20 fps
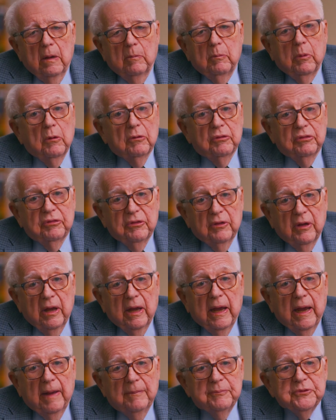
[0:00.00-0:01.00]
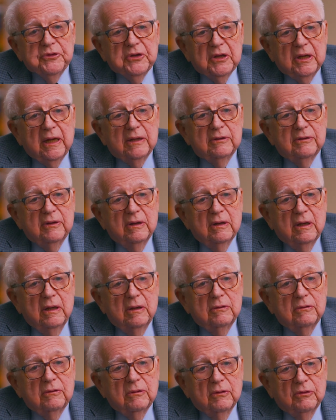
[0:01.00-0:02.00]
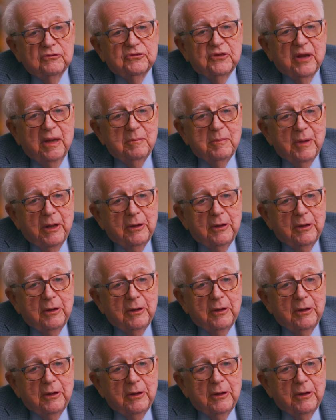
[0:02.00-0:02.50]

Both happened to get into the same